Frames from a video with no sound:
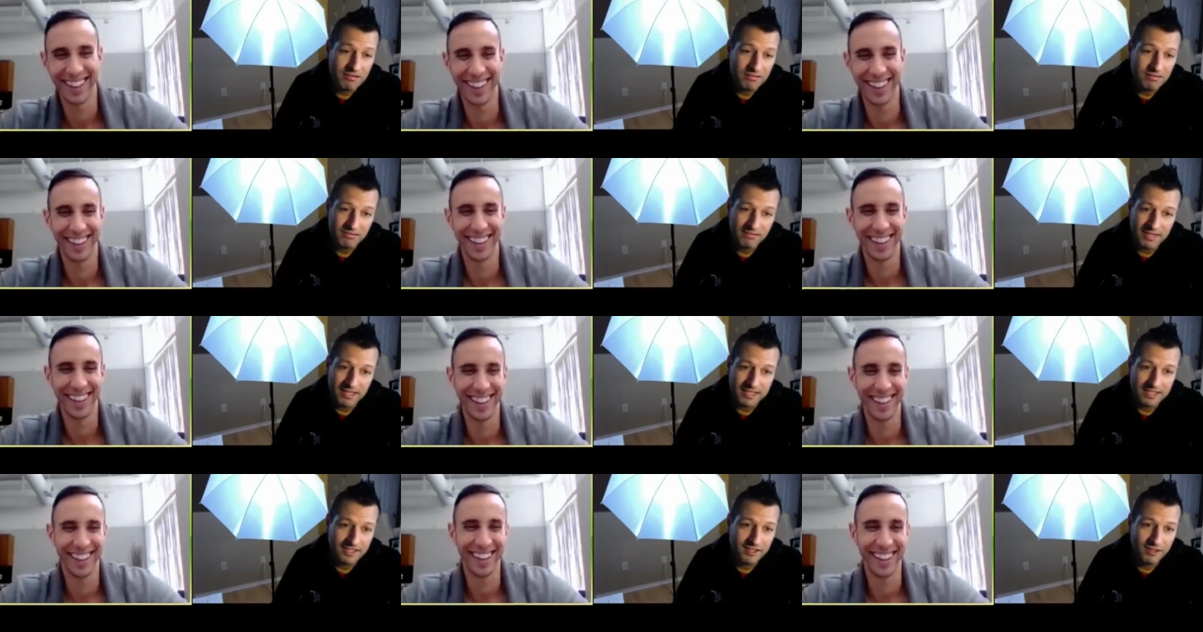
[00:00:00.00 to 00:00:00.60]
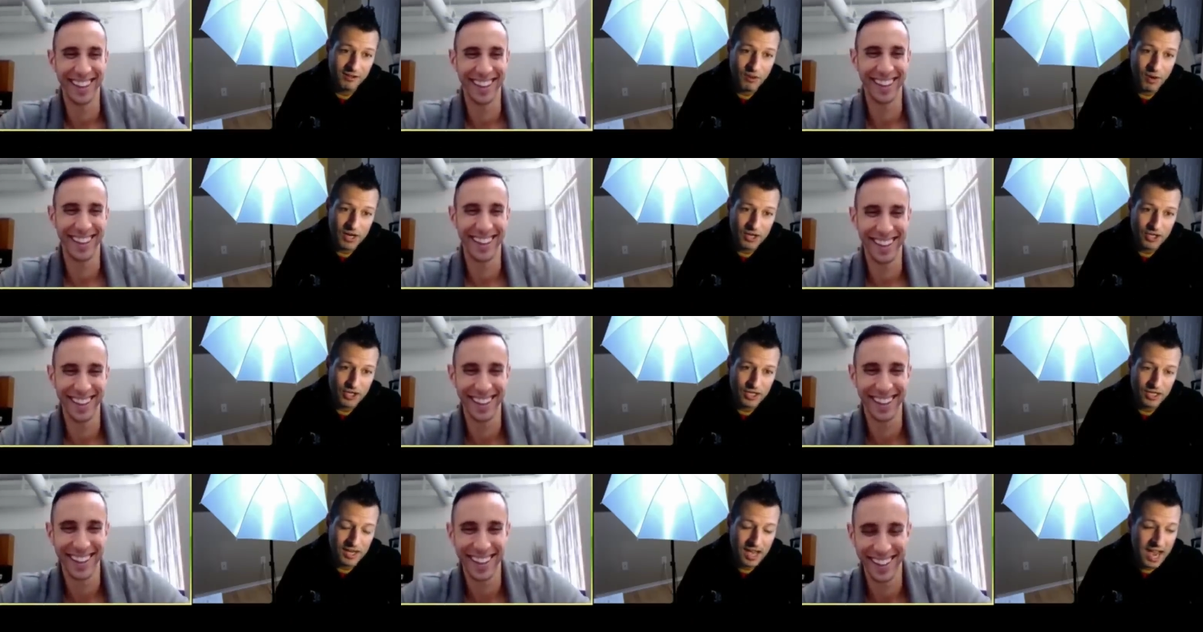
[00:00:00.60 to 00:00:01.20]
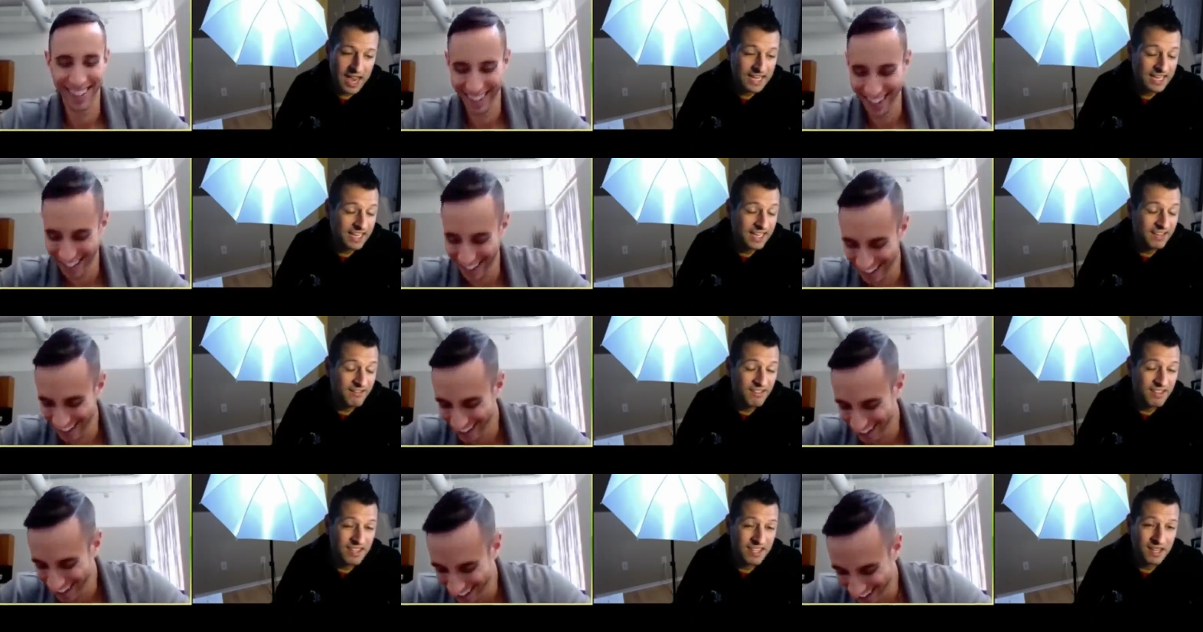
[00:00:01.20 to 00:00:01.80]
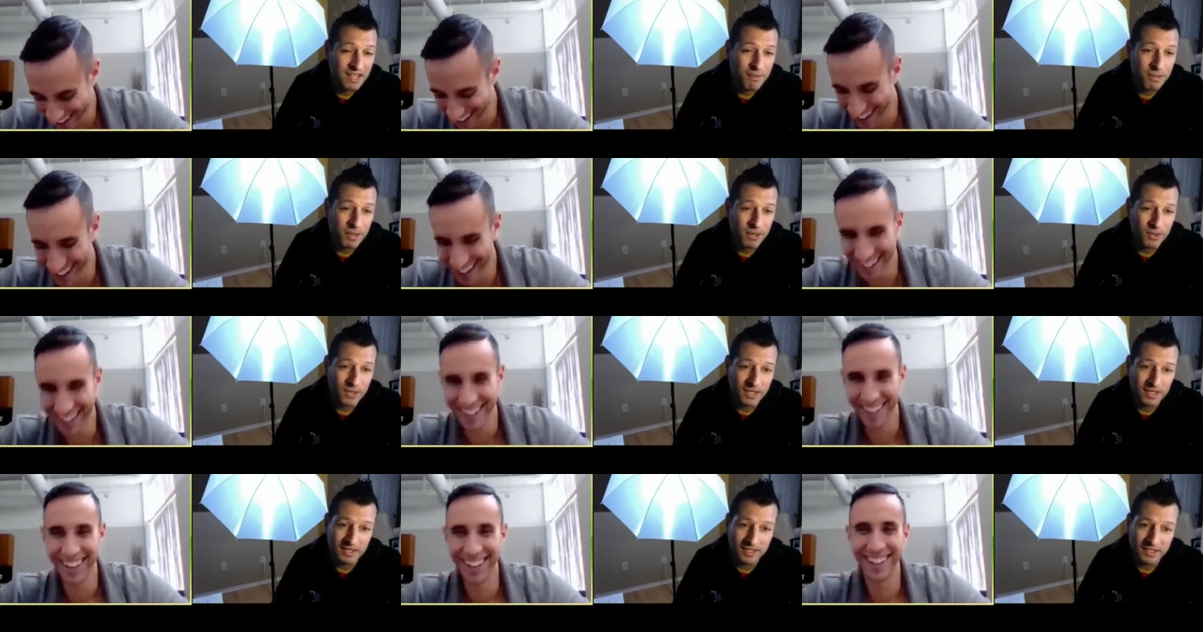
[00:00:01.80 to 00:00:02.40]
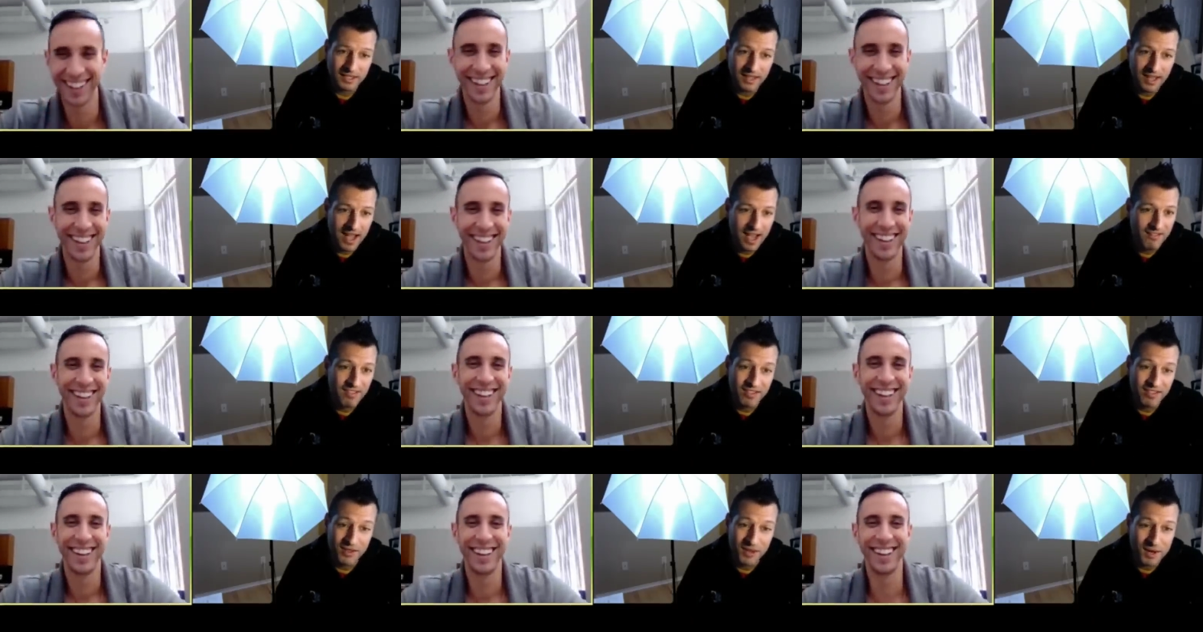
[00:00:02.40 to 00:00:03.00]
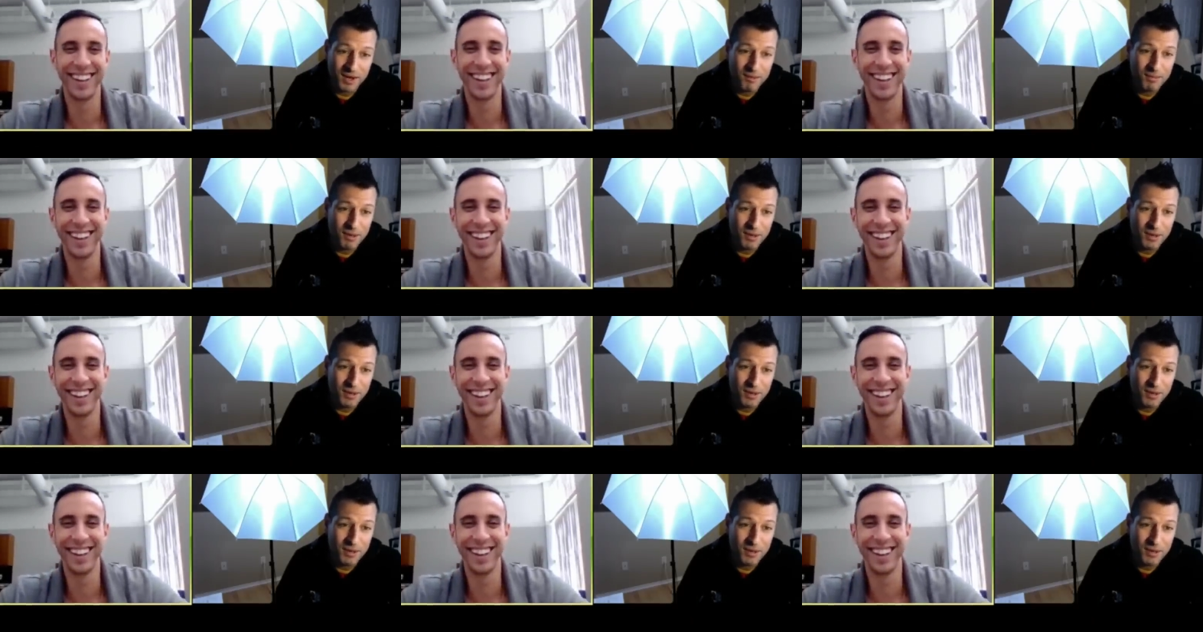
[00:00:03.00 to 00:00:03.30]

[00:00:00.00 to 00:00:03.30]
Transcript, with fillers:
Speaker 1: That's a good question. I didn't even think about it. I haven't thought about him